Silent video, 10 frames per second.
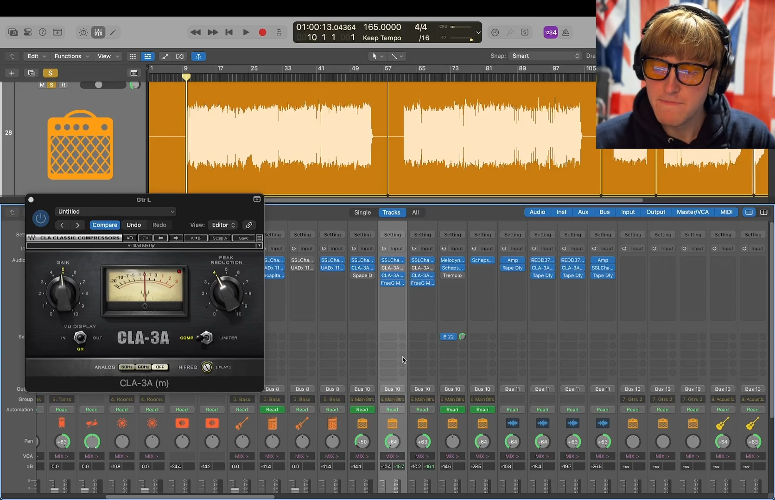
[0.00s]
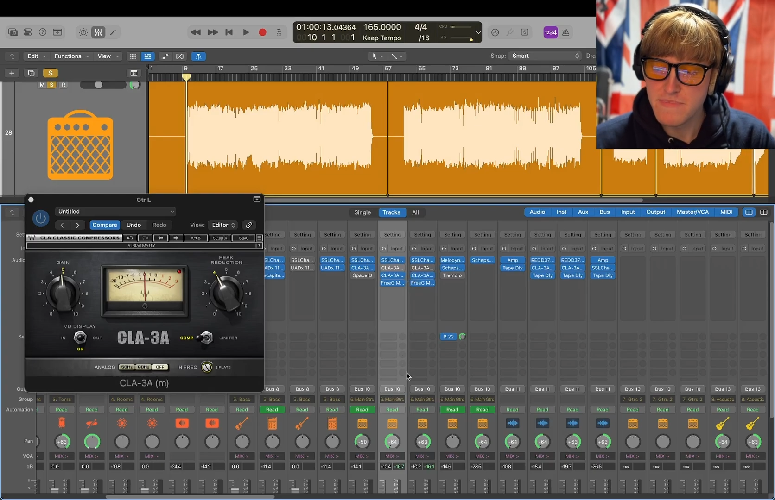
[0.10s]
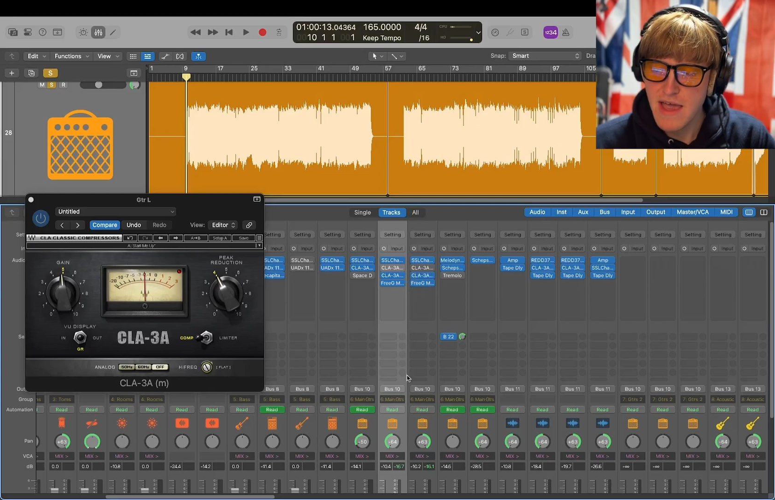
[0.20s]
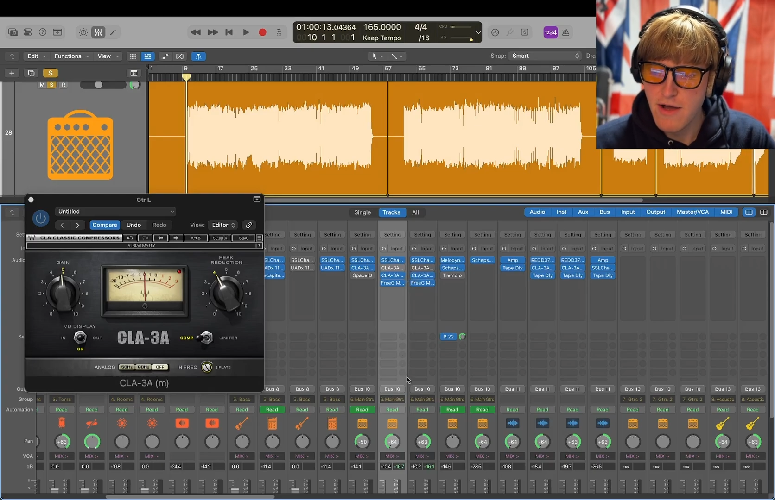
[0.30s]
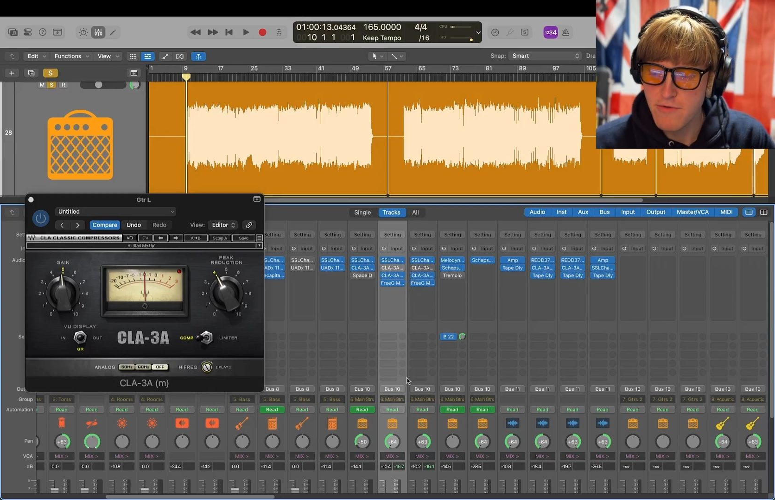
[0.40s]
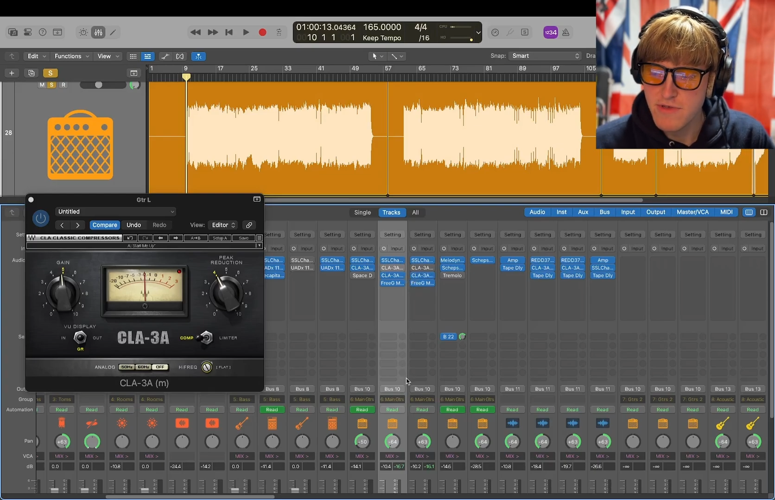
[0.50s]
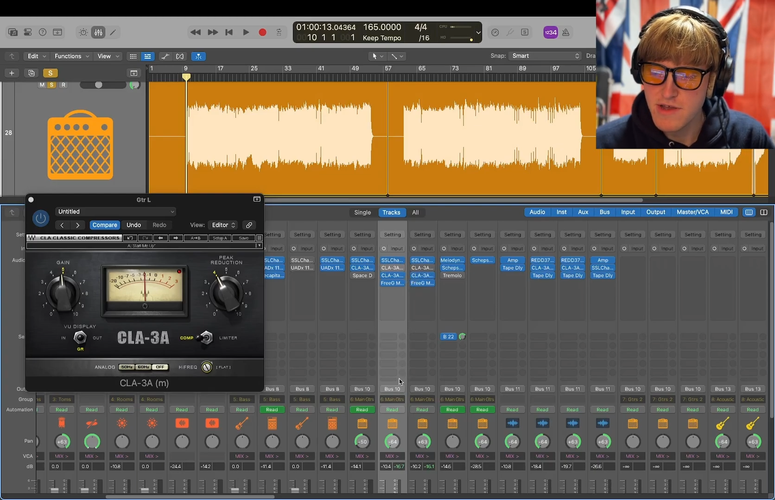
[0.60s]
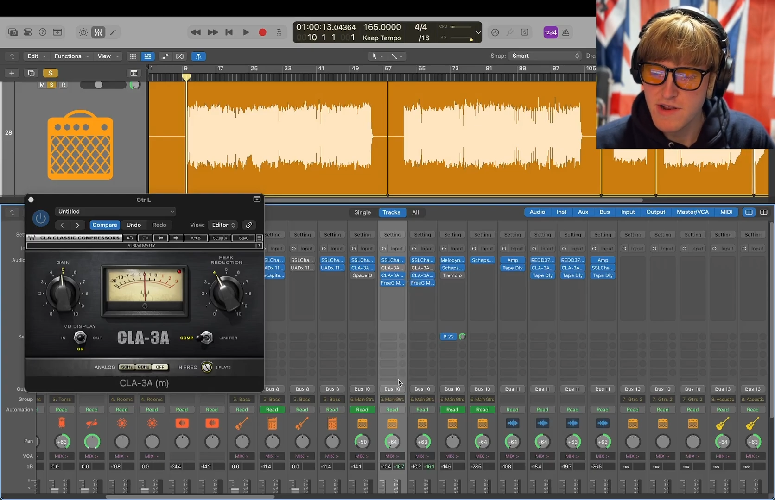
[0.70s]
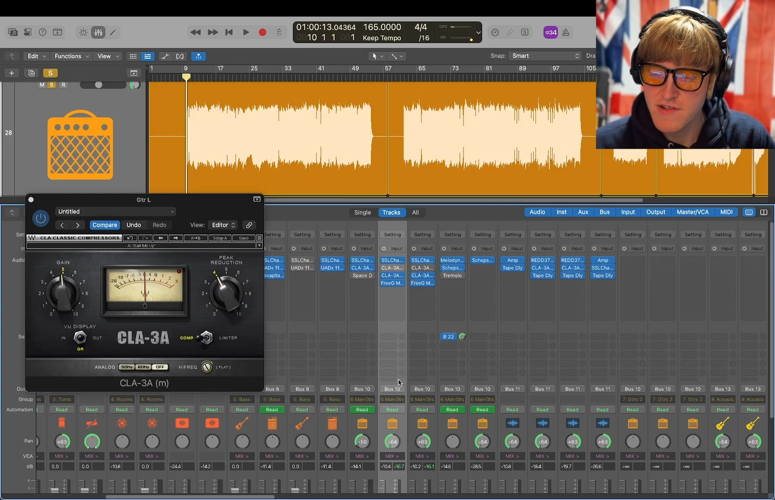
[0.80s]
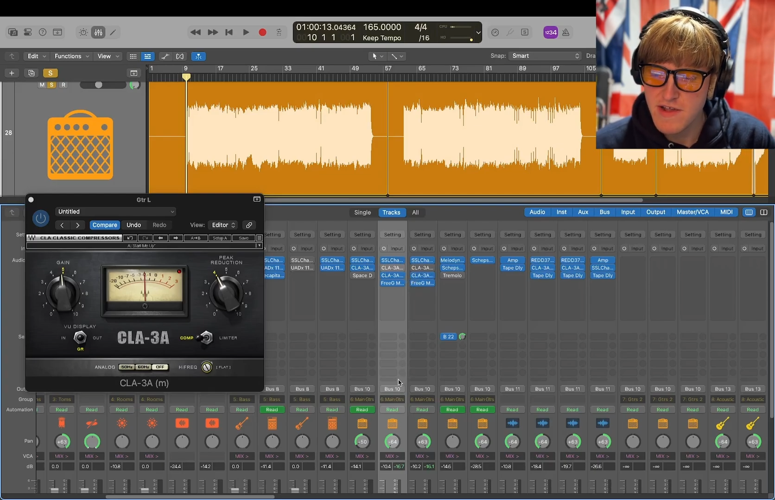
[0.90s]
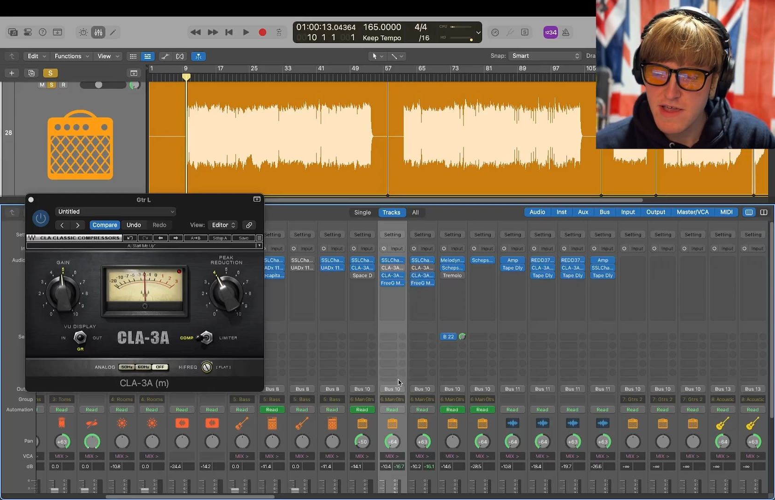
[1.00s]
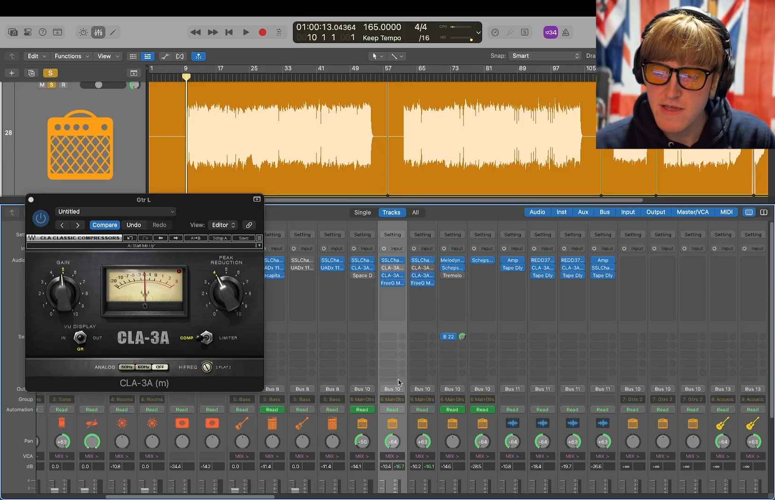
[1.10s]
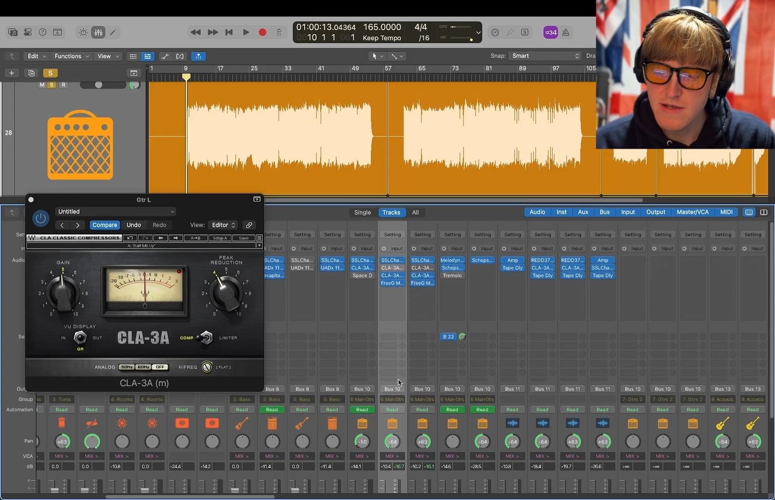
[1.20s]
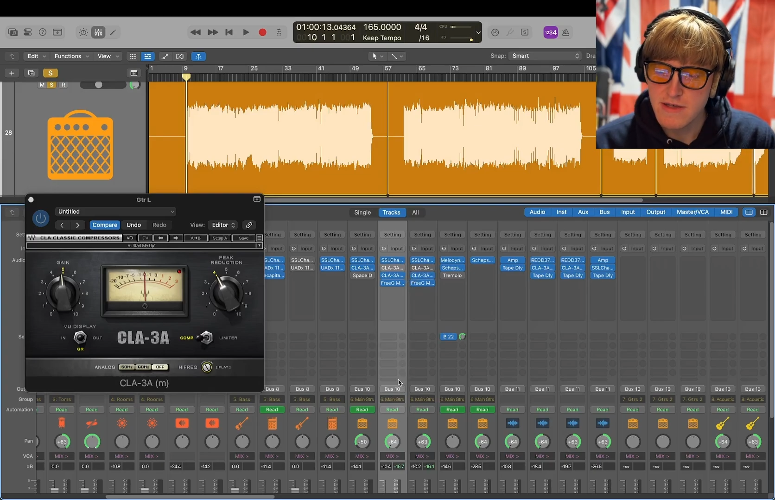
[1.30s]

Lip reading: Now, you're going to see